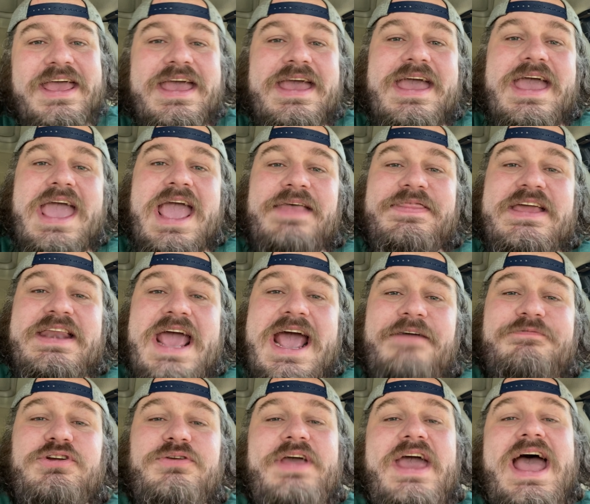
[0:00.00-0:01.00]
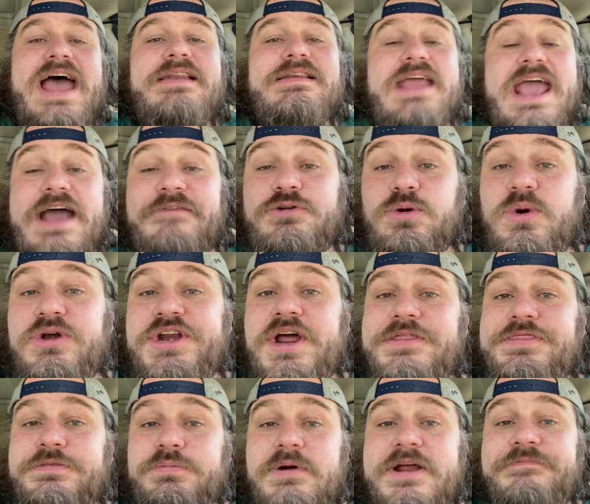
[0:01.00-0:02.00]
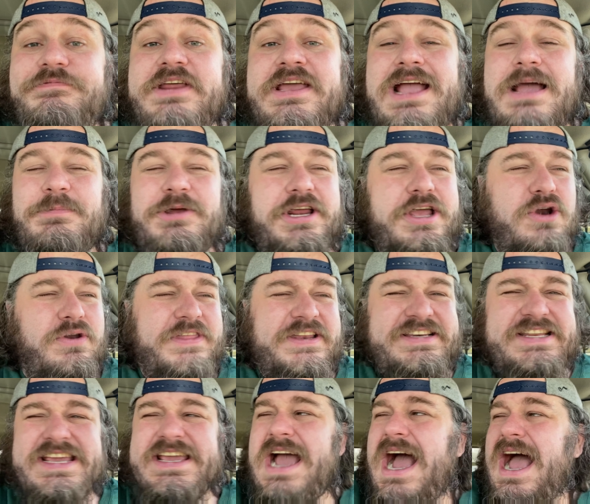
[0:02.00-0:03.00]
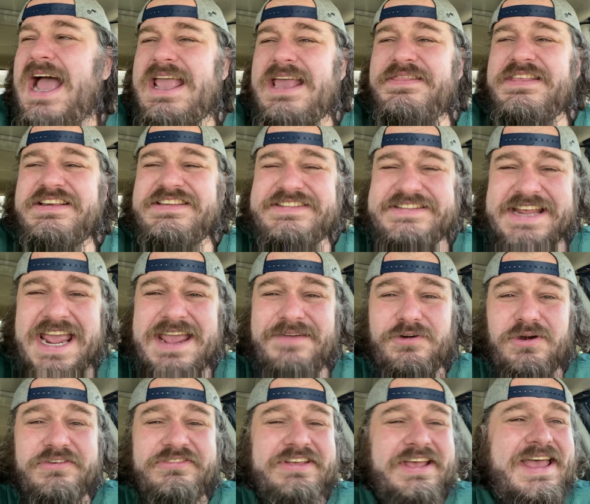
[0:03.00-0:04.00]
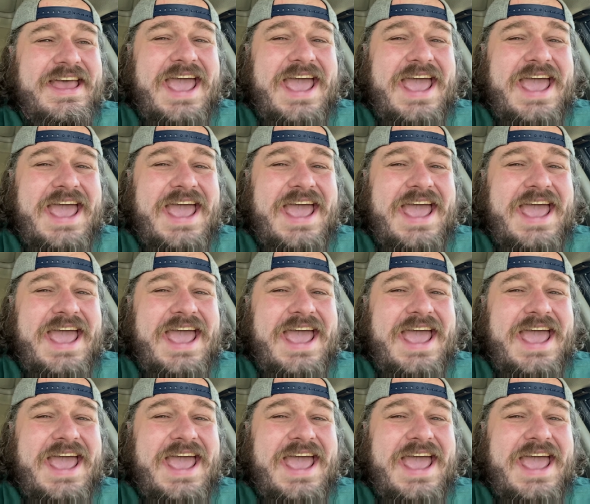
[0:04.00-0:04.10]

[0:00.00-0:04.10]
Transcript: And then after that, after we're done thrifting, I'm gonna go to the DI and then Savers.